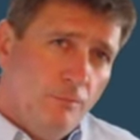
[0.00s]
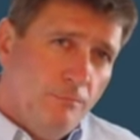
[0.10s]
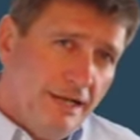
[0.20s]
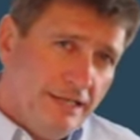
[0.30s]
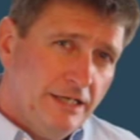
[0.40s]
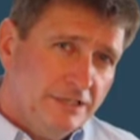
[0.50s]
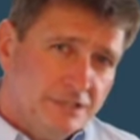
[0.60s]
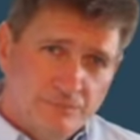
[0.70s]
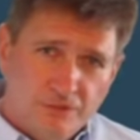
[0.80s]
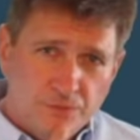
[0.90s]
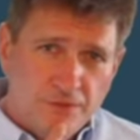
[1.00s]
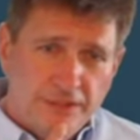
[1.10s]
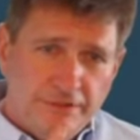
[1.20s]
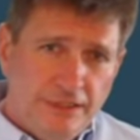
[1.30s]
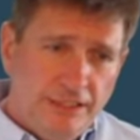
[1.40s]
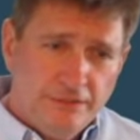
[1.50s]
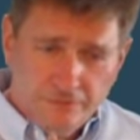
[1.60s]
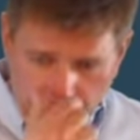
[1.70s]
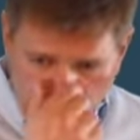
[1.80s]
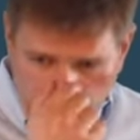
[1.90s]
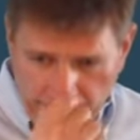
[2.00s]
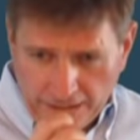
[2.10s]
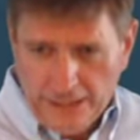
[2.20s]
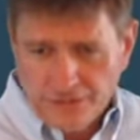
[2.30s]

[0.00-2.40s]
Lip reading: My customers, whenever they need to think about it,